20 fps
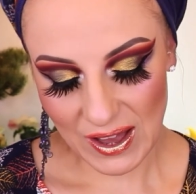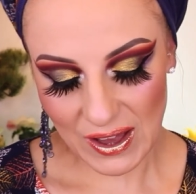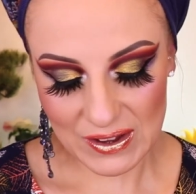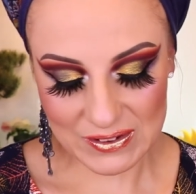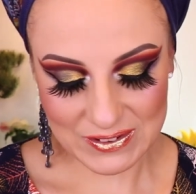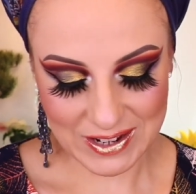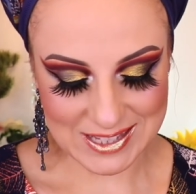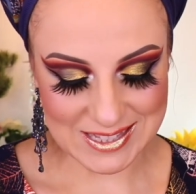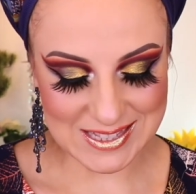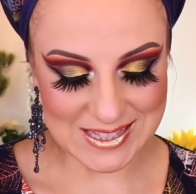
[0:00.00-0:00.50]

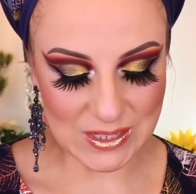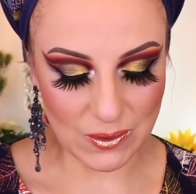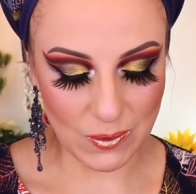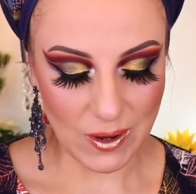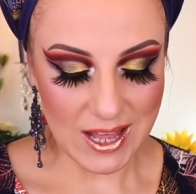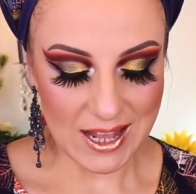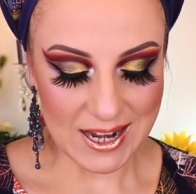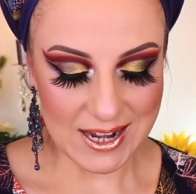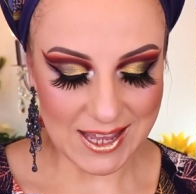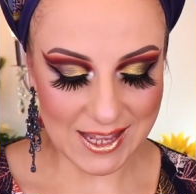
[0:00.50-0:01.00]
Alright,
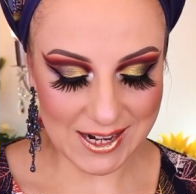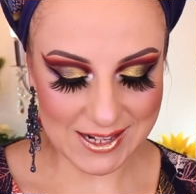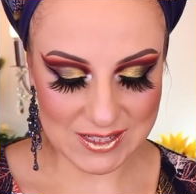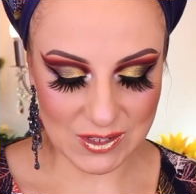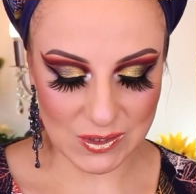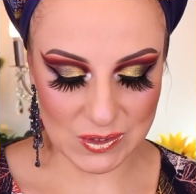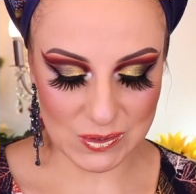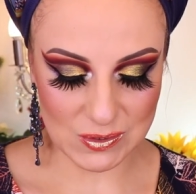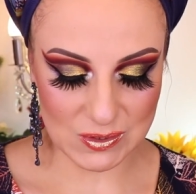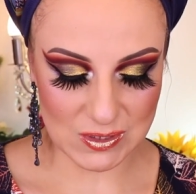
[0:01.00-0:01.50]
so let us
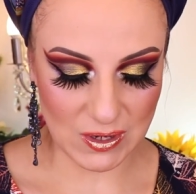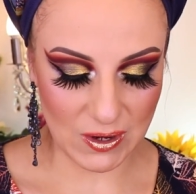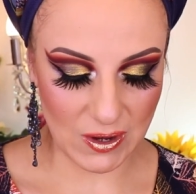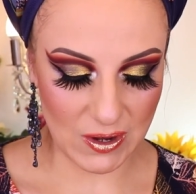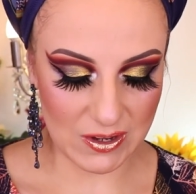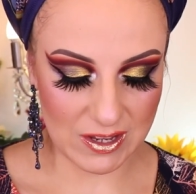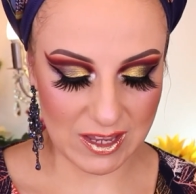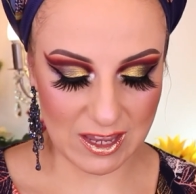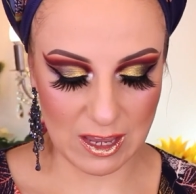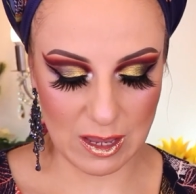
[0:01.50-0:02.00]
also
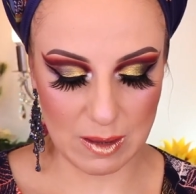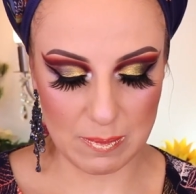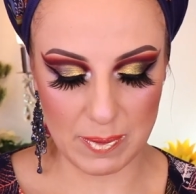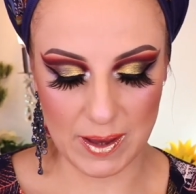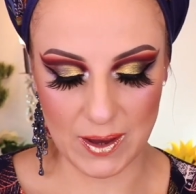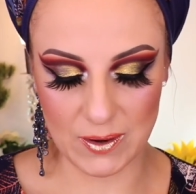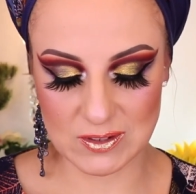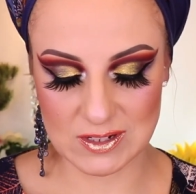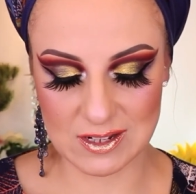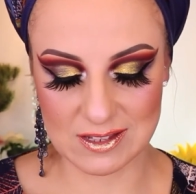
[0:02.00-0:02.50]
talk
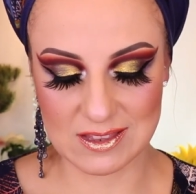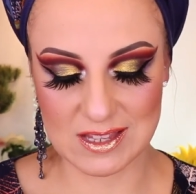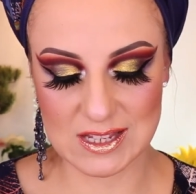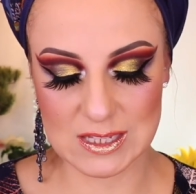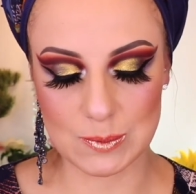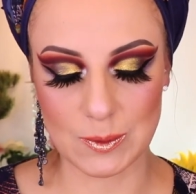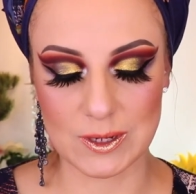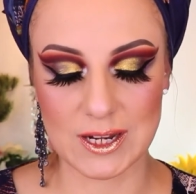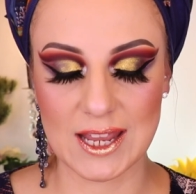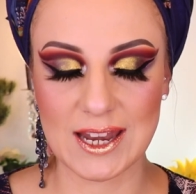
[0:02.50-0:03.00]
about
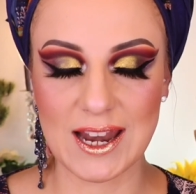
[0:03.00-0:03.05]
this one,